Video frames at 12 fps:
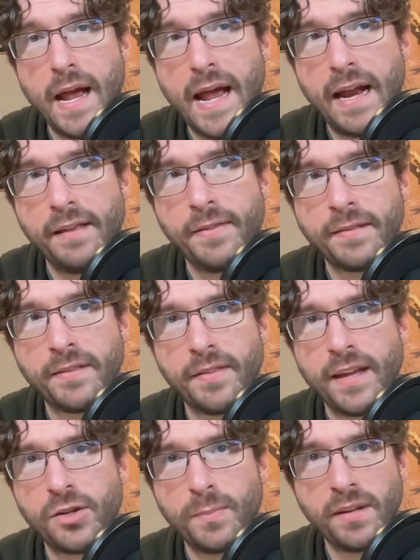and I think that
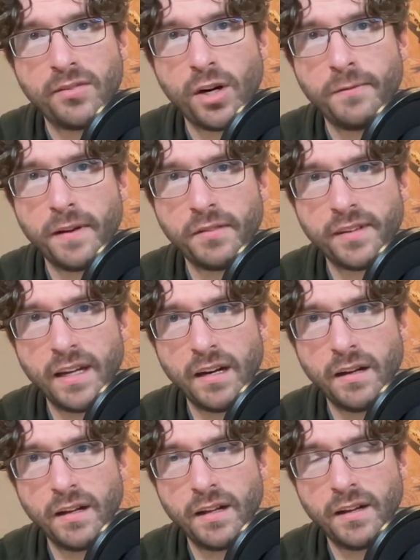they should be surfaced
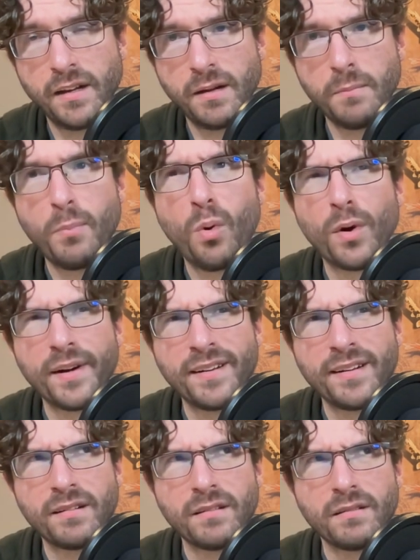in an
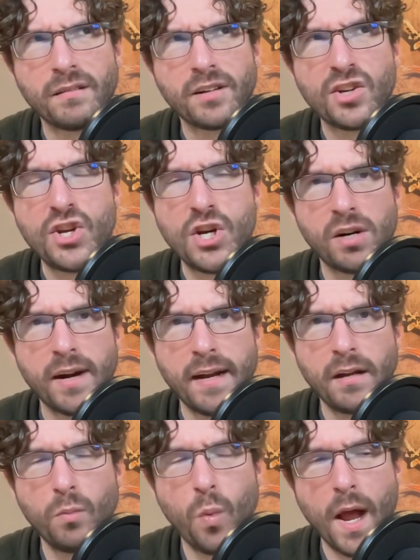important,
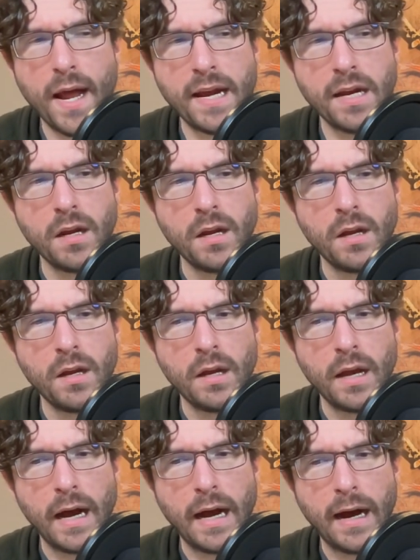curated way
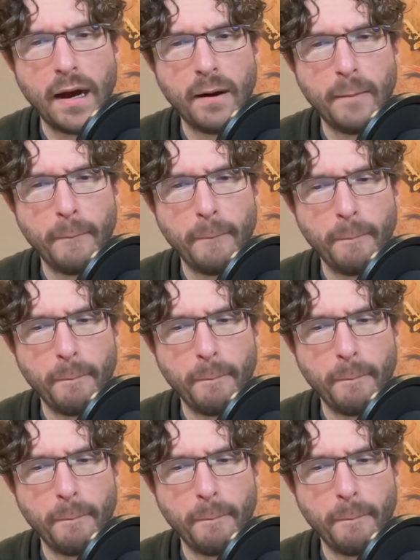to